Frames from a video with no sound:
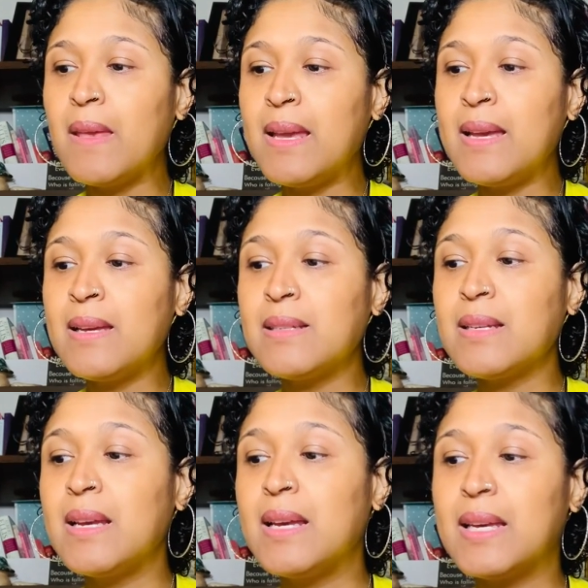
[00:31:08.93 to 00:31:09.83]

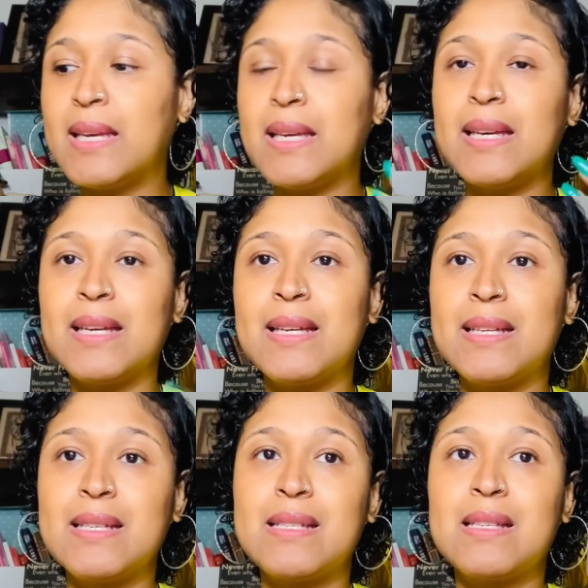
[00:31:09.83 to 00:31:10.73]
And he
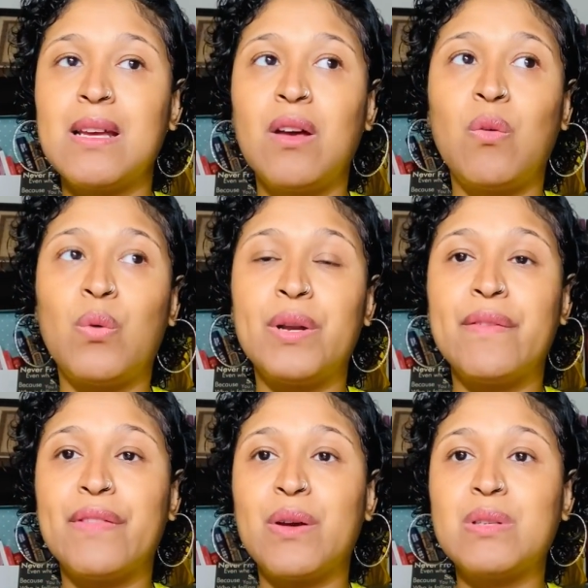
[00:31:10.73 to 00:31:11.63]
is one
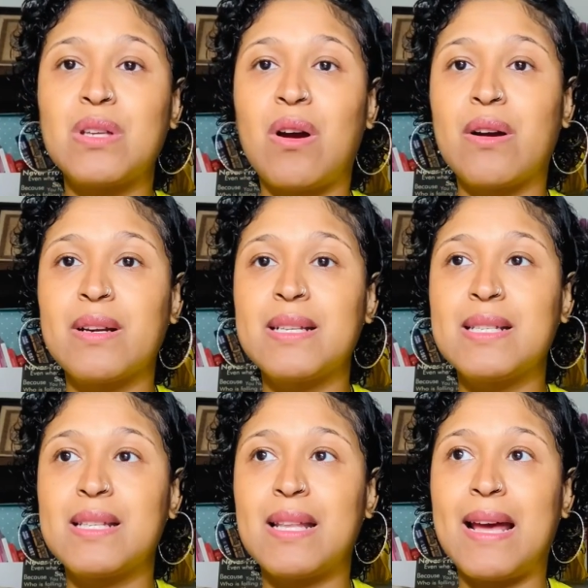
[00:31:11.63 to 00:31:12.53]
of those
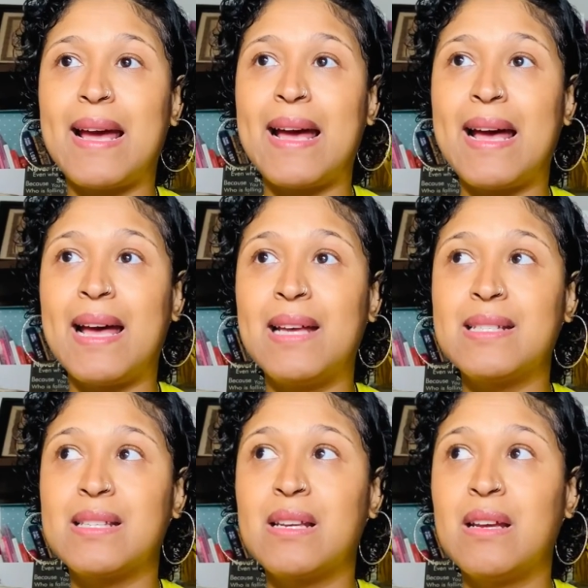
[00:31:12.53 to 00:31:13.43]
artists that
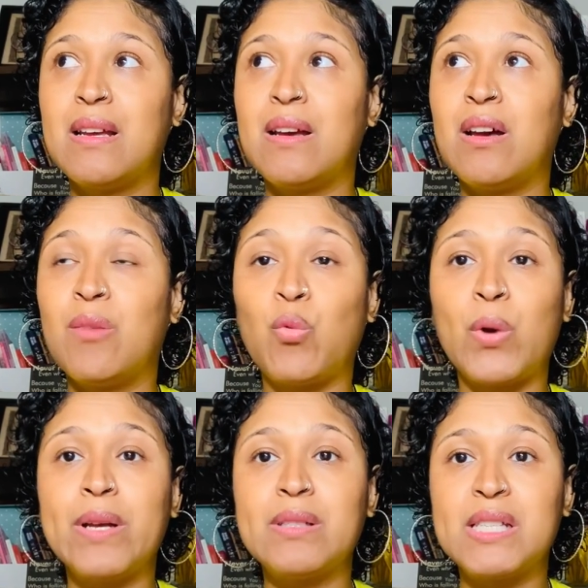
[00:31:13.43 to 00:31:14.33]
has
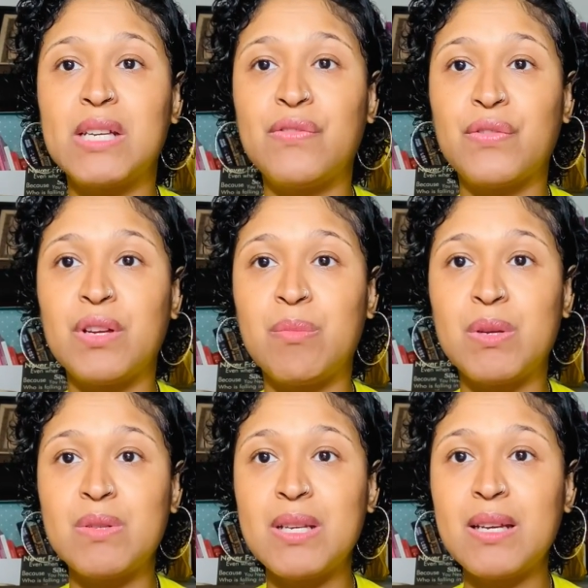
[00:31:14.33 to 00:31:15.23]
royalty-free
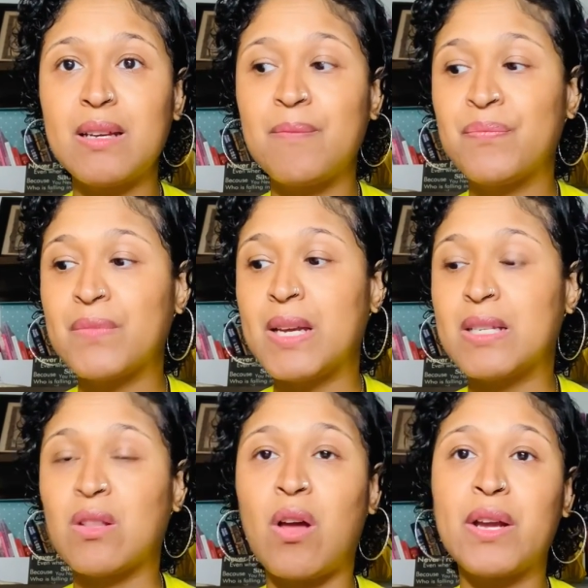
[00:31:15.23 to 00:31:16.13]
music
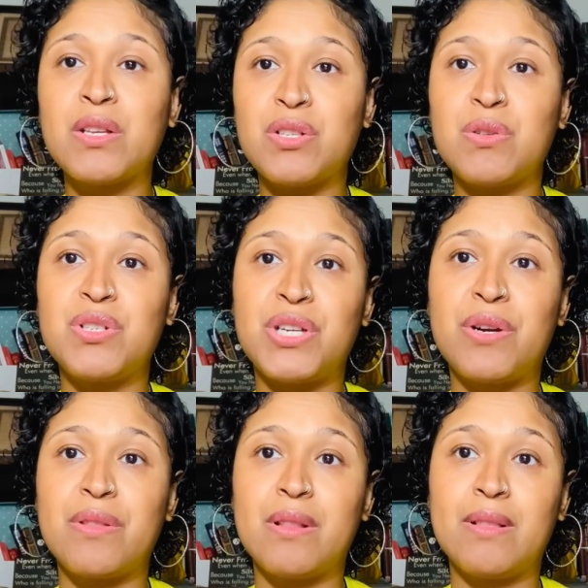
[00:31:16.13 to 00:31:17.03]
as long as you
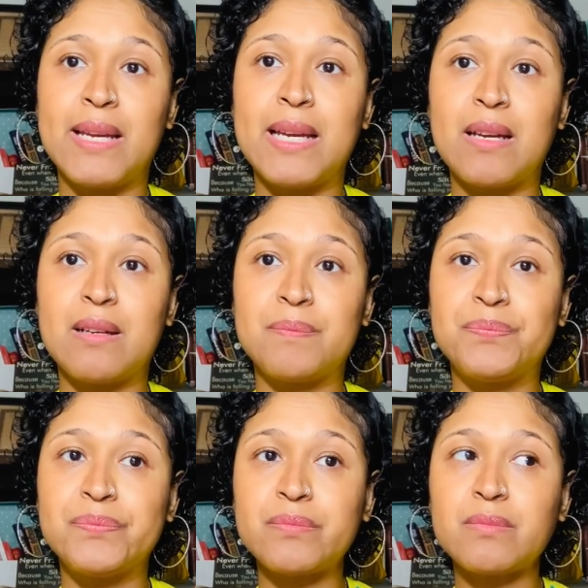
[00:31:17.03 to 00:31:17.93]
share the link.
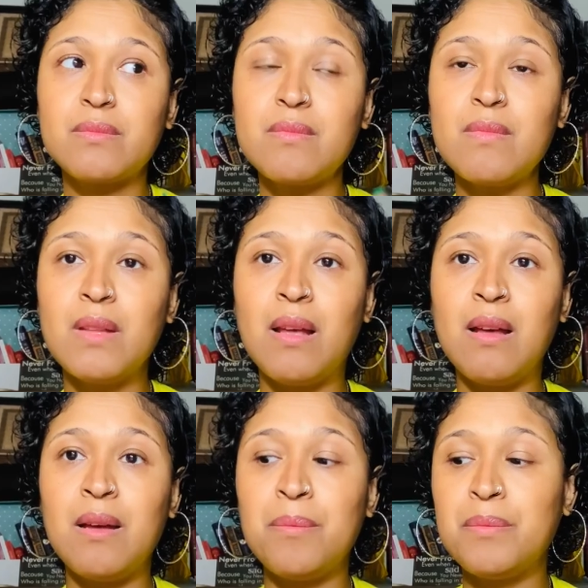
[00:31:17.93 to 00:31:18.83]

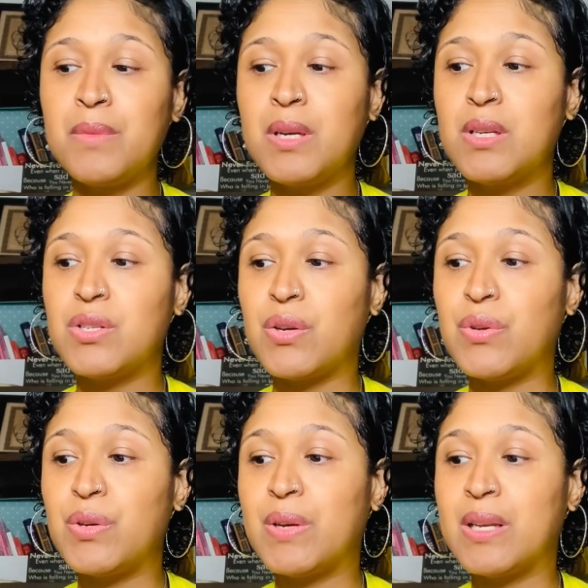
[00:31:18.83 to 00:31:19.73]
So
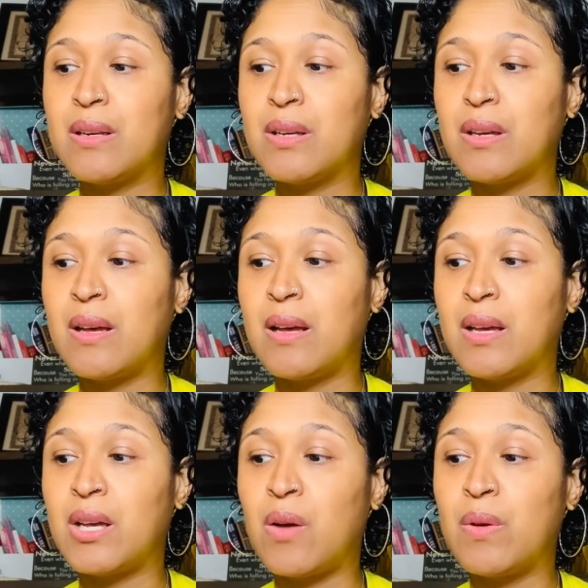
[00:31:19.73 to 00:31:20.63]
you can
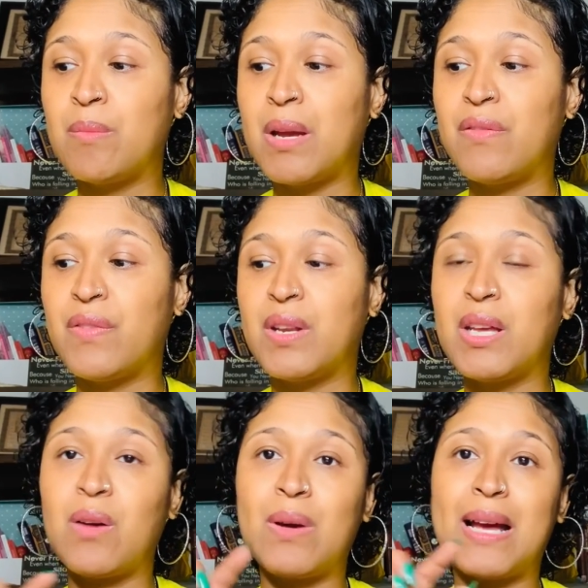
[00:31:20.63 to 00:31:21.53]
go in my
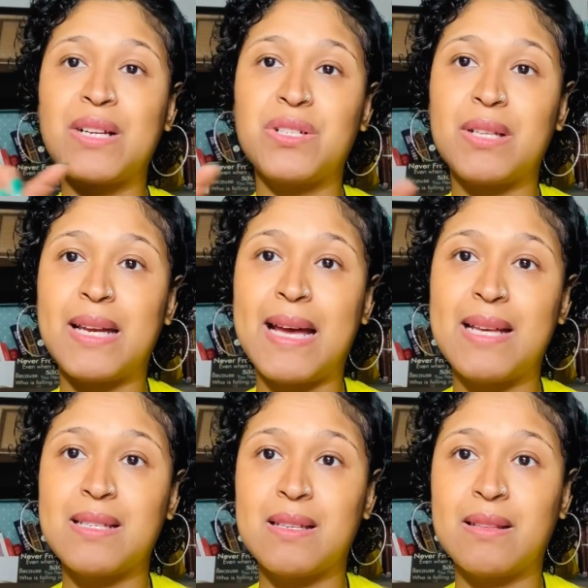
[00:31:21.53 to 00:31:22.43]
video. It actually
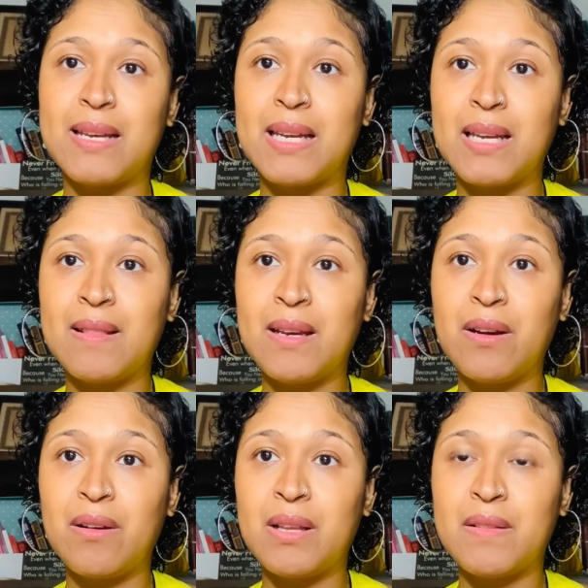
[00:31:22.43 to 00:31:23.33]
has the link in
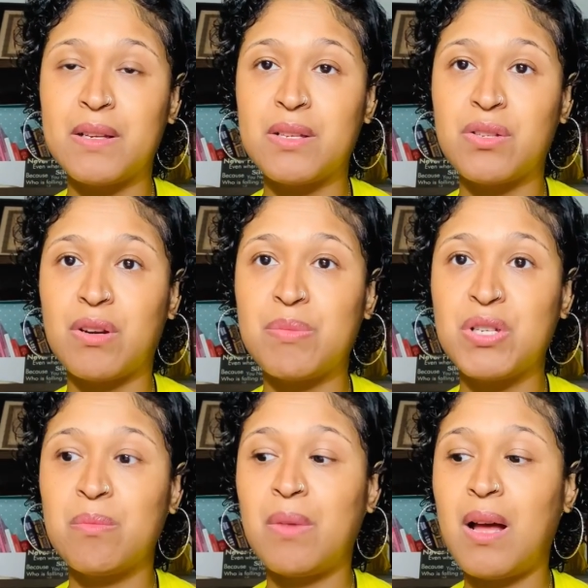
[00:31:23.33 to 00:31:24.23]
there in the
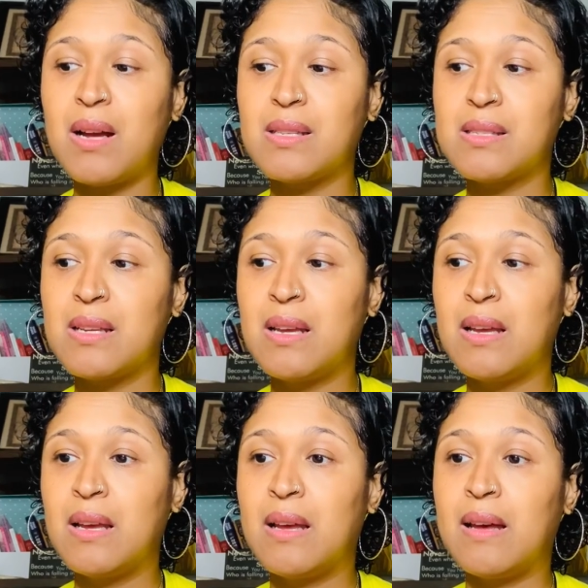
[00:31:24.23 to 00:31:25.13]
description box.
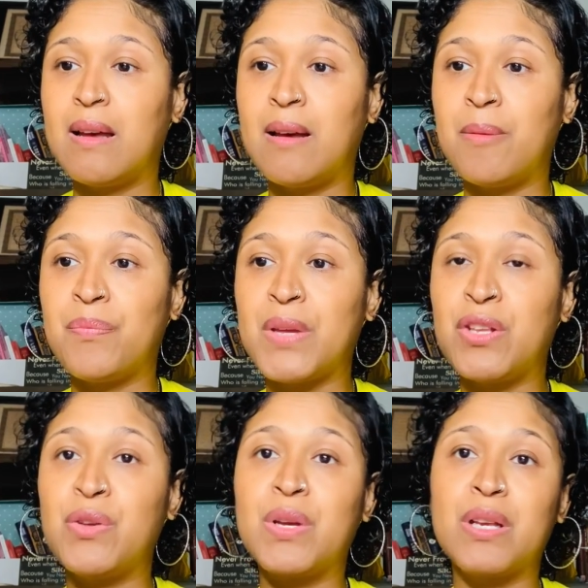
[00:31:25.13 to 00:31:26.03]

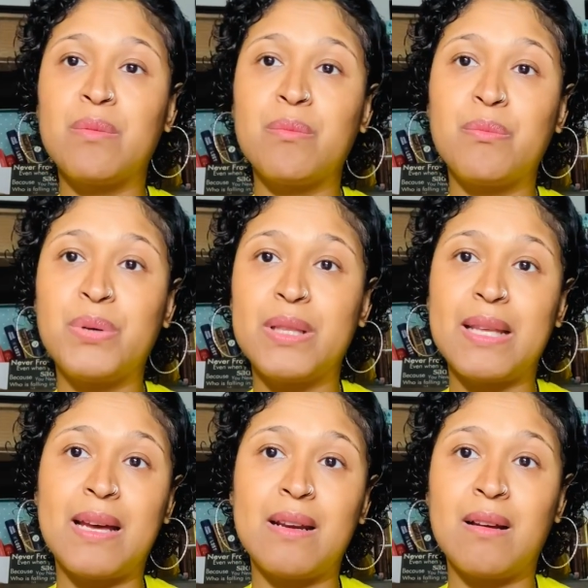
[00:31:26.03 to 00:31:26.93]
And you can put
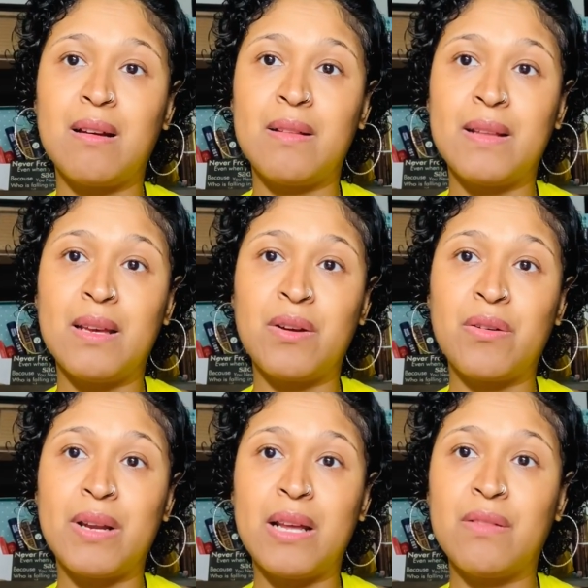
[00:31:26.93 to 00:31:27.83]
that on the
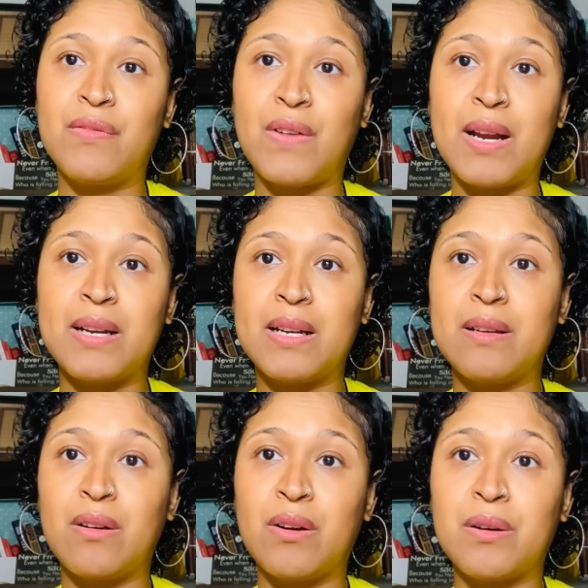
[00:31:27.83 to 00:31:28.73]
internet and find
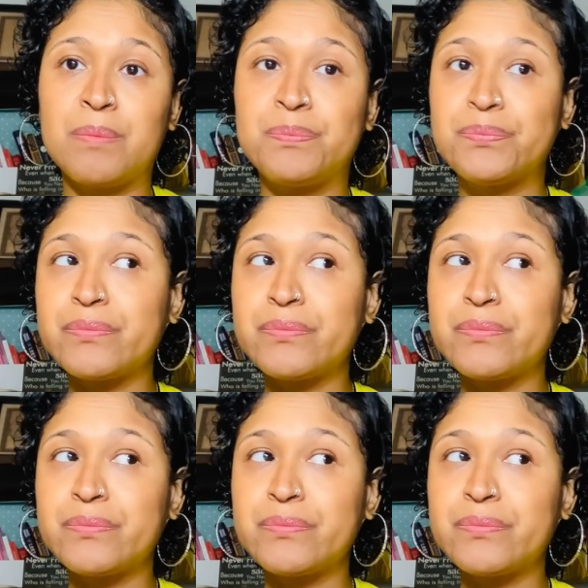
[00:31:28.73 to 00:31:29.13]
it, or